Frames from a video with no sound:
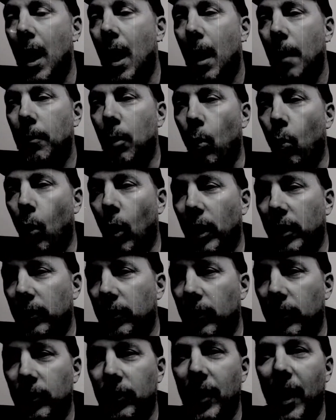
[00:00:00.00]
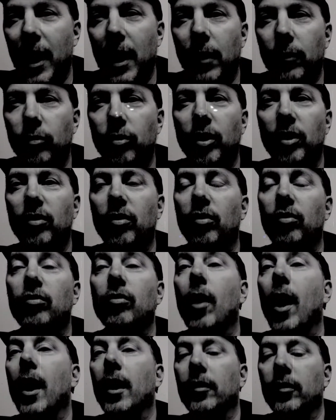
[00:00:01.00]
But what does it say of Jesus
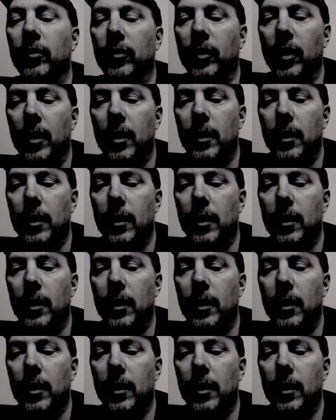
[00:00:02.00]
Christ?